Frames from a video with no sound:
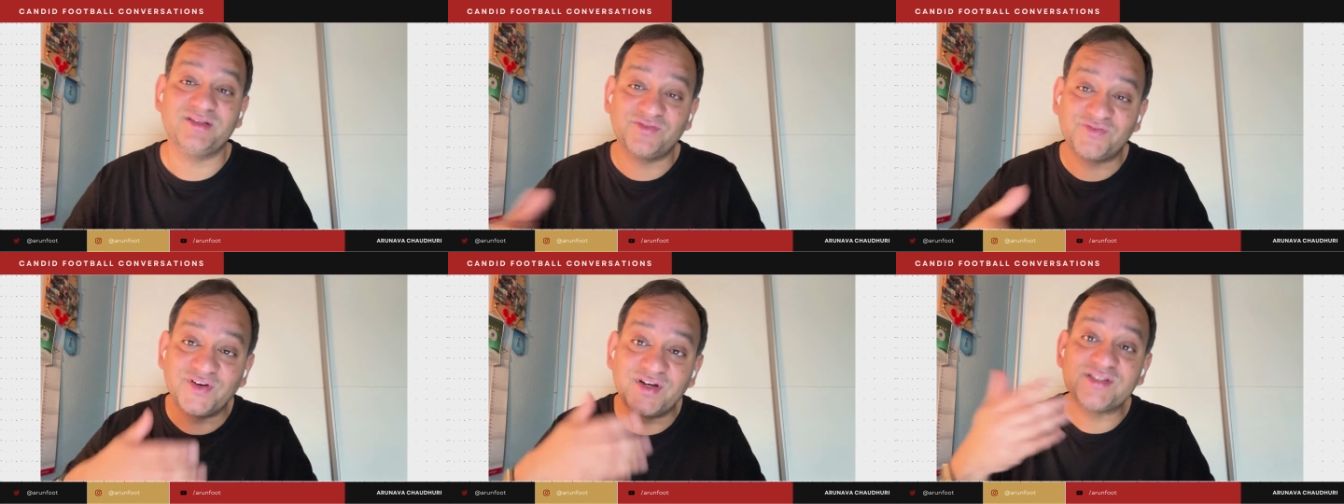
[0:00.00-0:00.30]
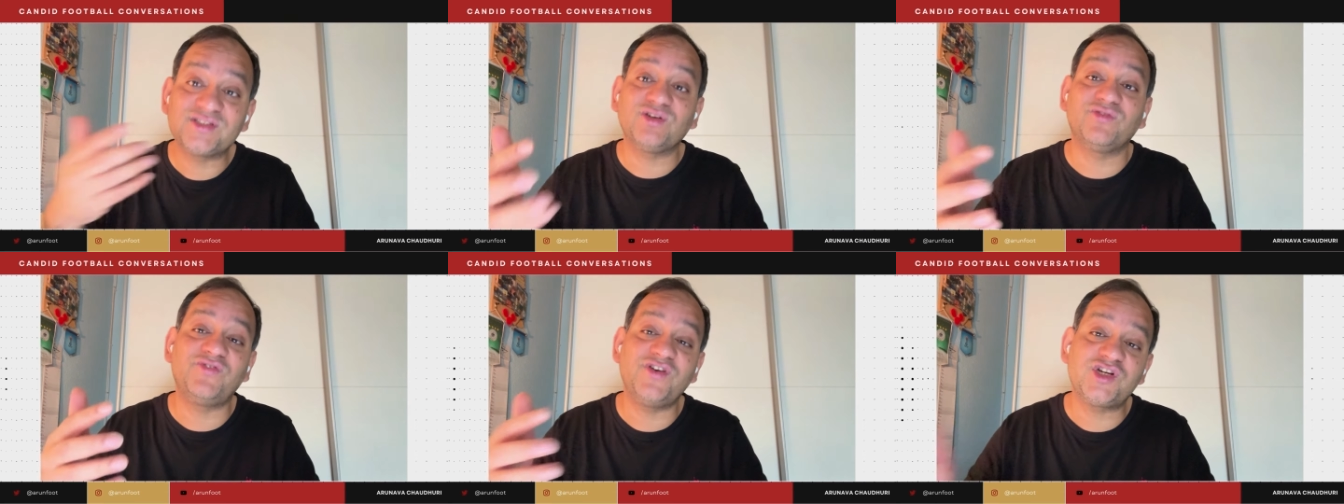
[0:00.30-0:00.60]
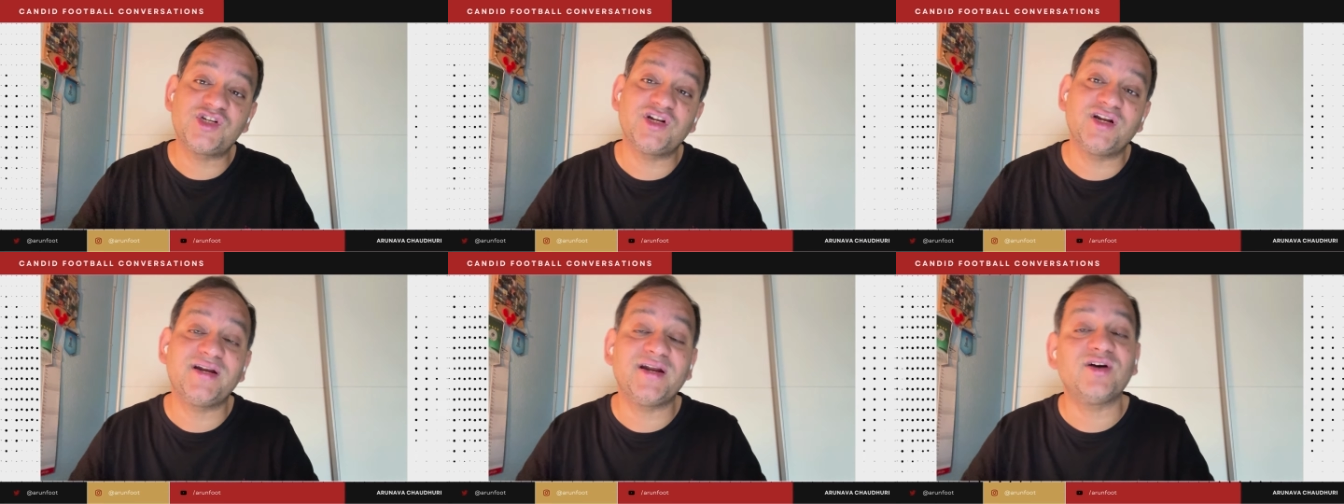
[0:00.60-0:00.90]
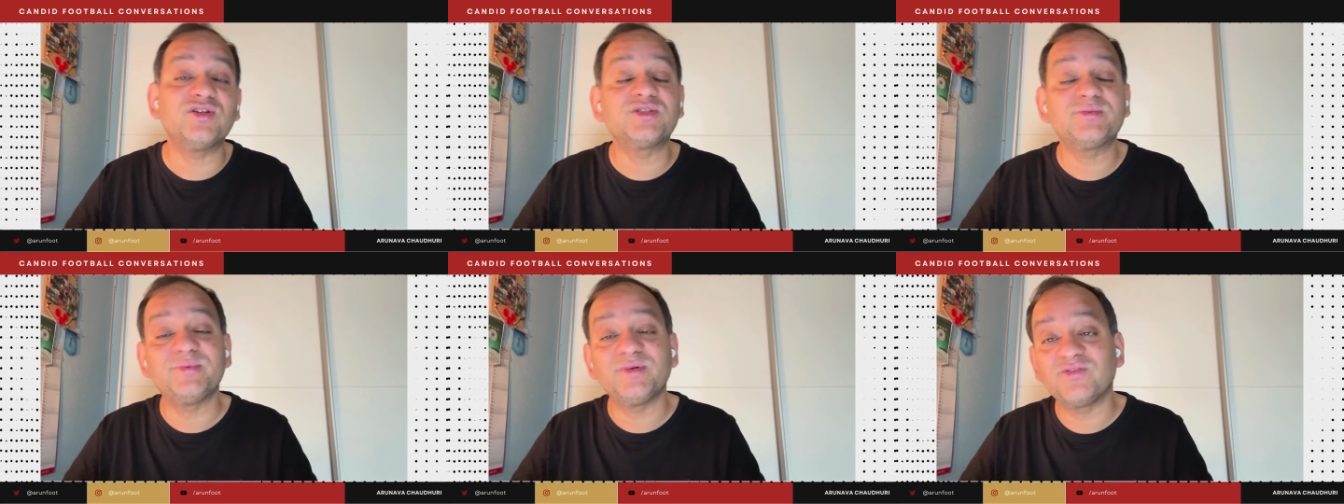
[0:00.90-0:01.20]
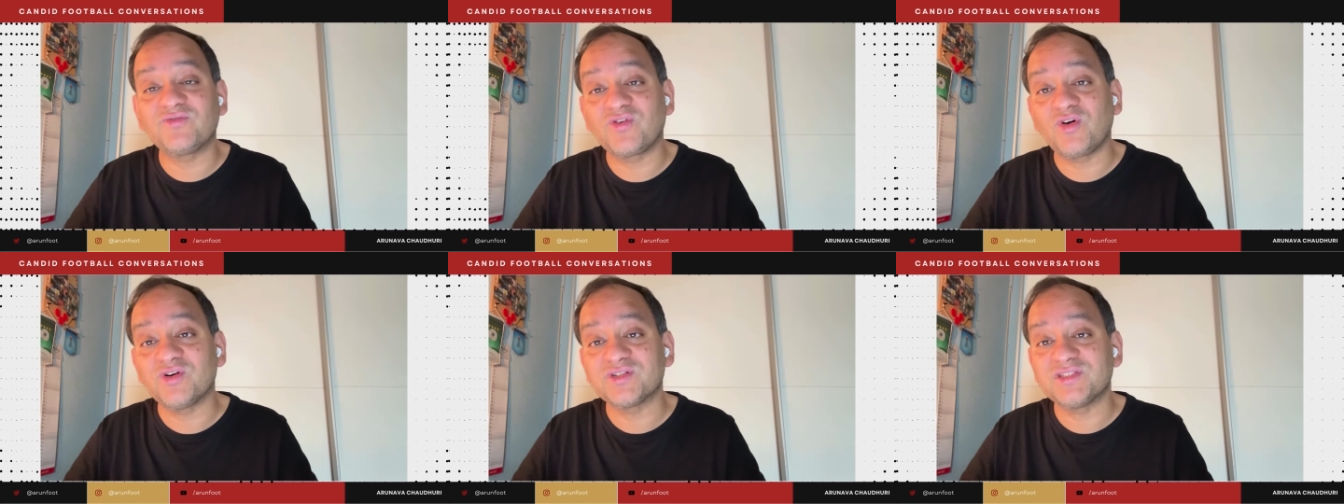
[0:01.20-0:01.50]
The first official announcement,
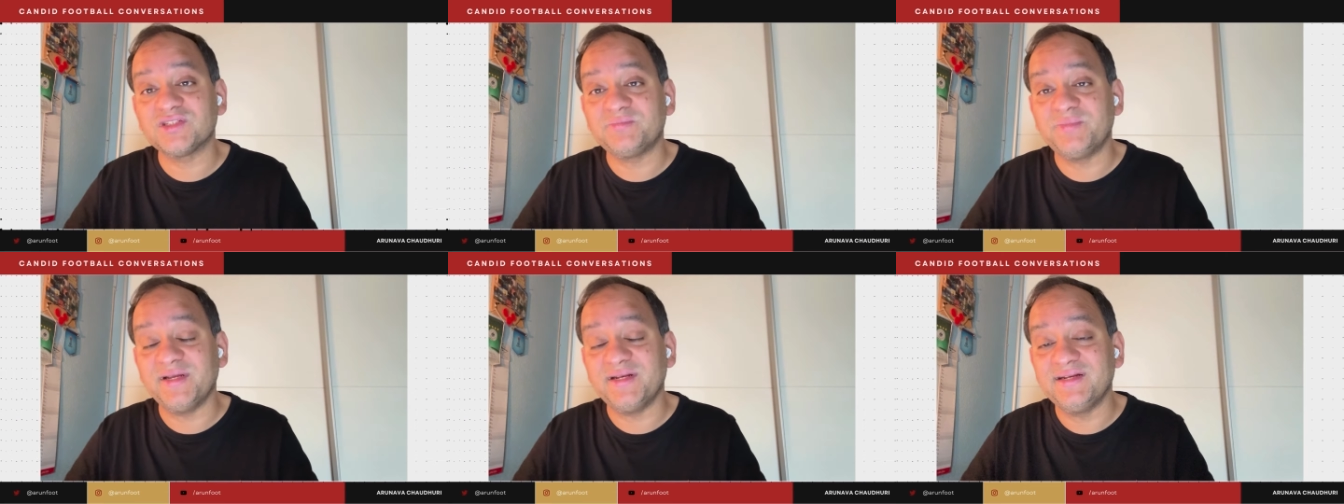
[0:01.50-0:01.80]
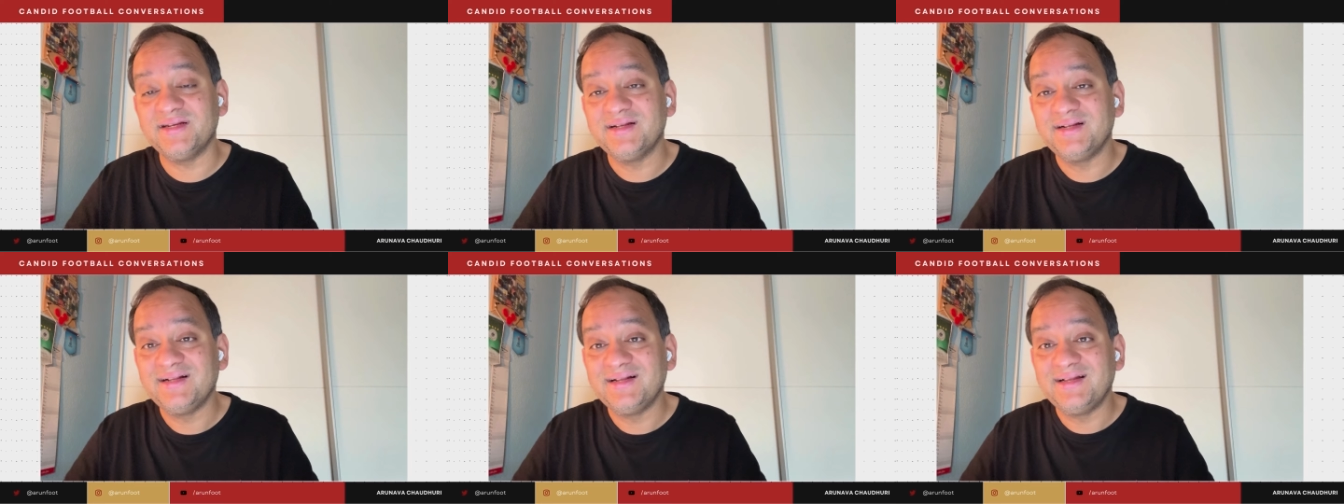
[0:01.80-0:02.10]
of course, has been